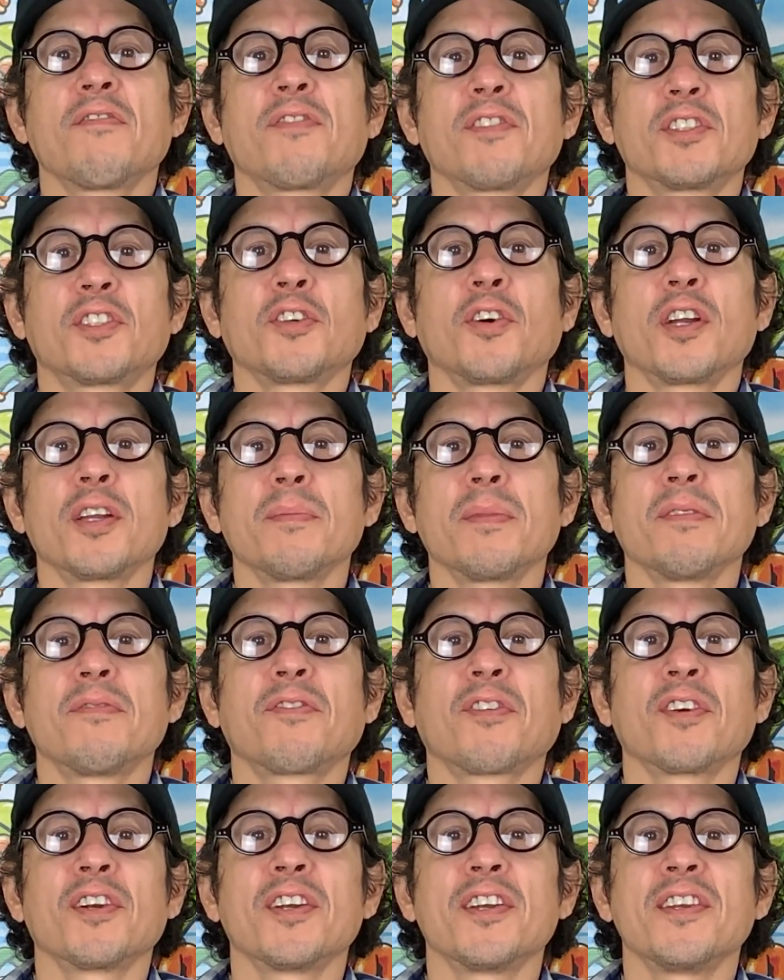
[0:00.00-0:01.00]
you for joining me
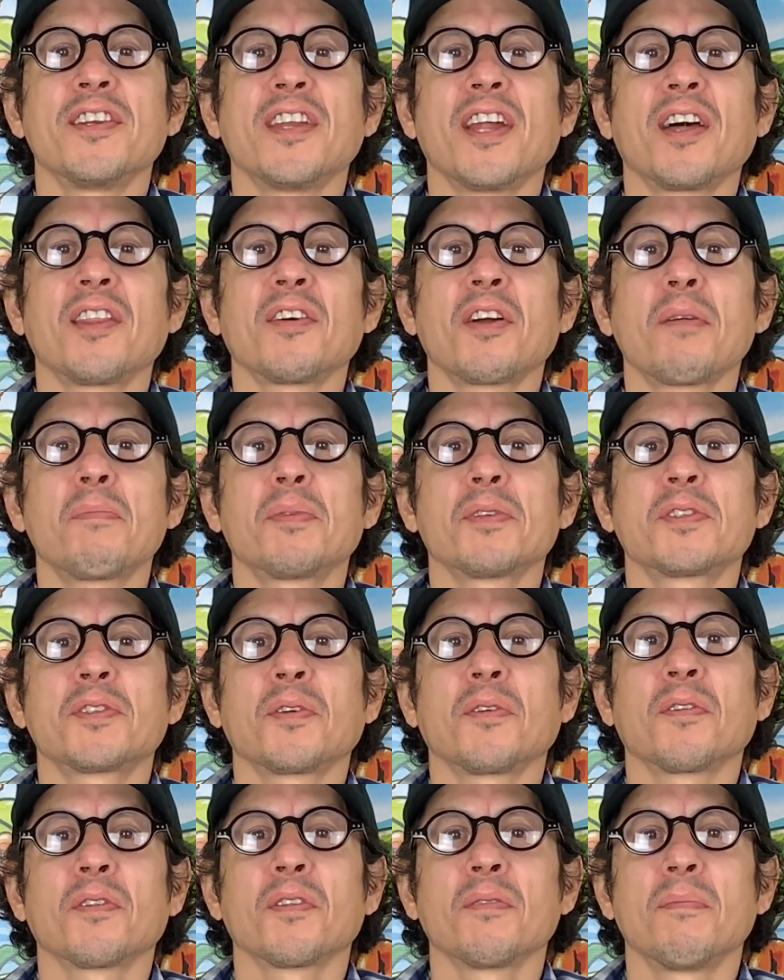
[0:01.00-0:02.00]
for another
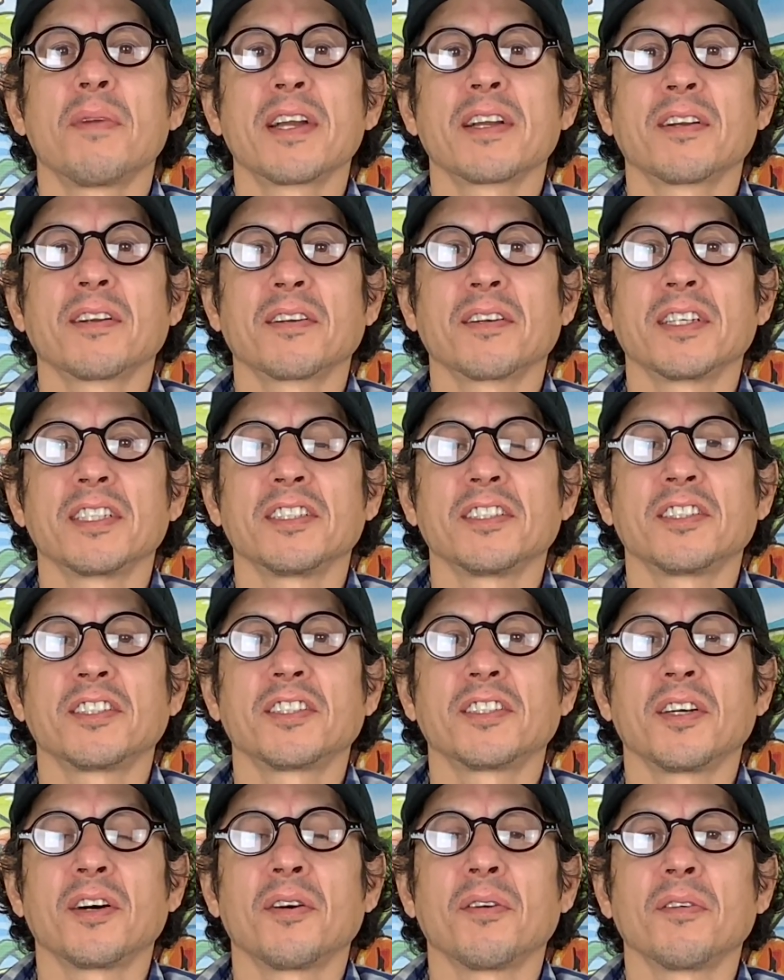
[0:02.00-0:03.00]
episode of The Microgreens
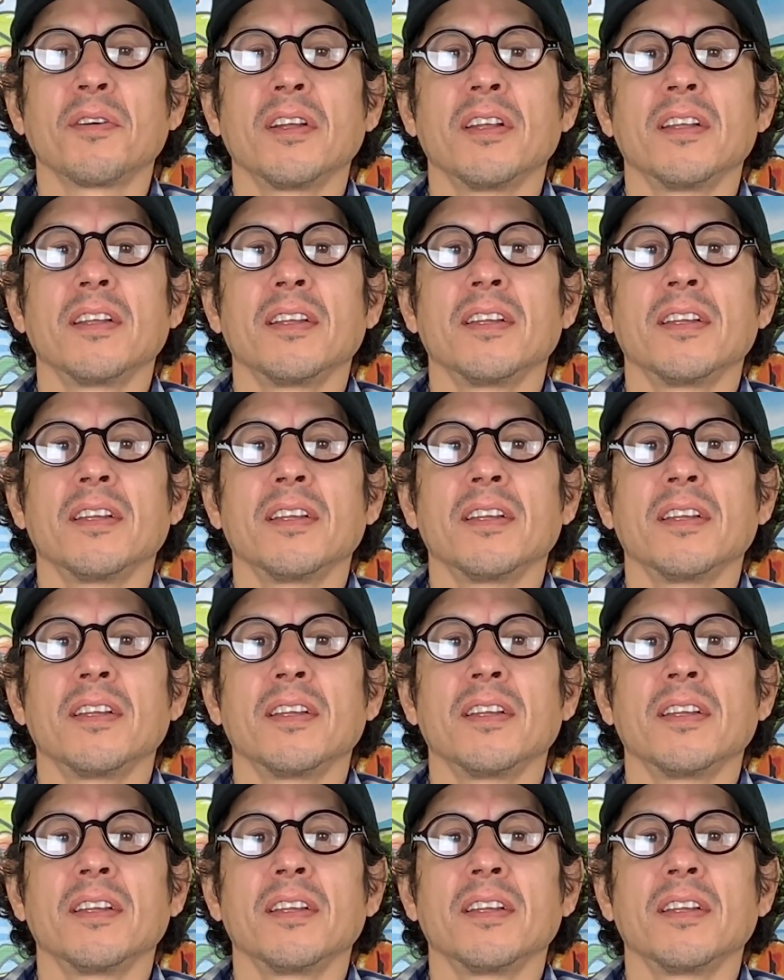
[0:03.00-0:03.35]
Show.